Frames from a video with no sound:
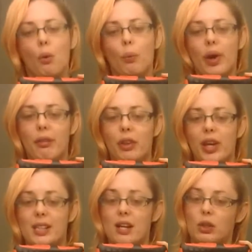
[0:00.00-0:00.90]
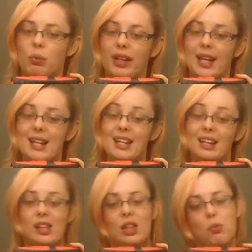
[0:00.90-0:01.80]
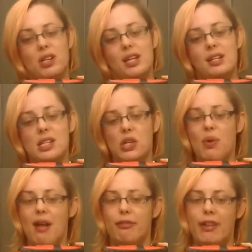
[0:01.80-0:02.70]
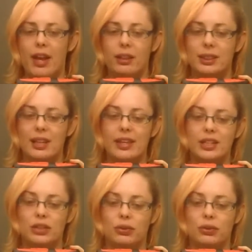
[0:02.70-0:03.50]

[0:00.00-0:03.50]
what if you get down to one kidney and then the one kidney you have fails, and then